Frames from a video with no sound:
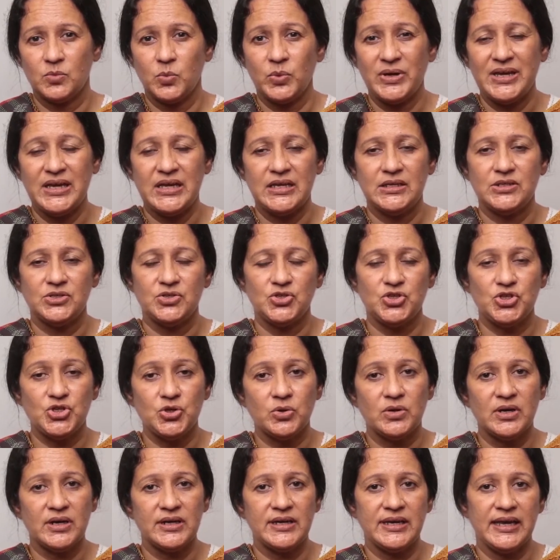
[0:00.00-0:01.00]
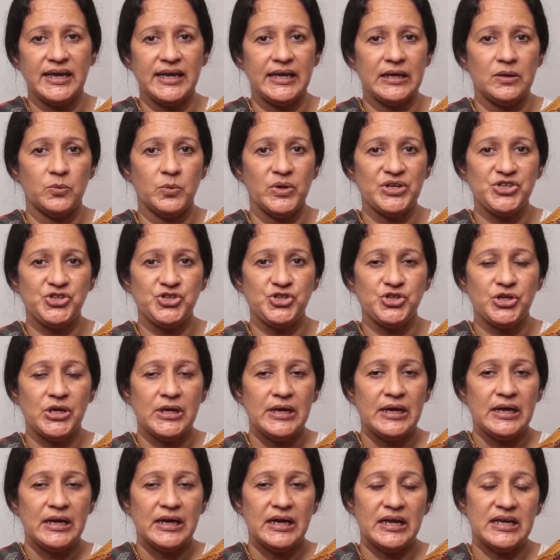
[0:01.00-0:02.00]
wheat, sugarcane, which
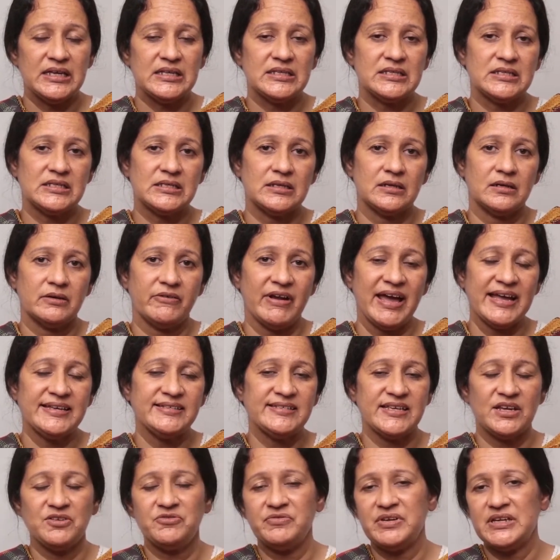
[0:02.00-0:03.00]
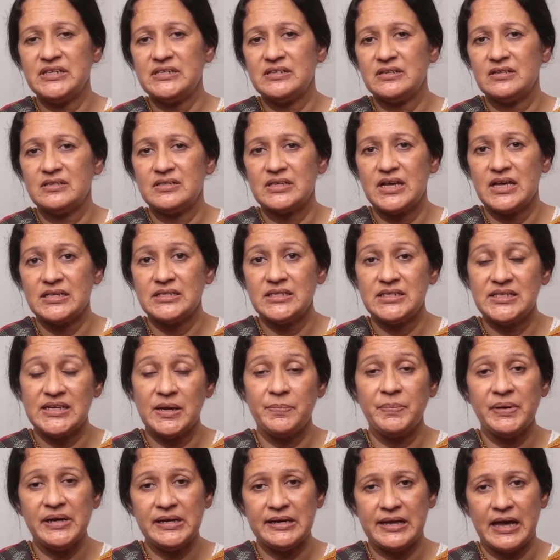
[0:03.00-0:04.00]
is rice and wheat is our
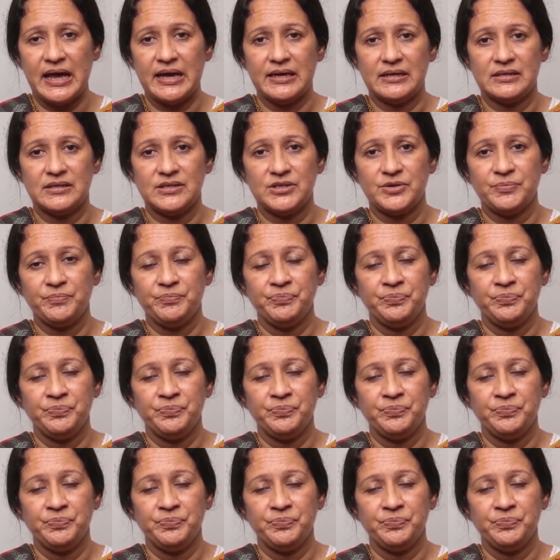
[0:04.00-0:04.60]
staple diet,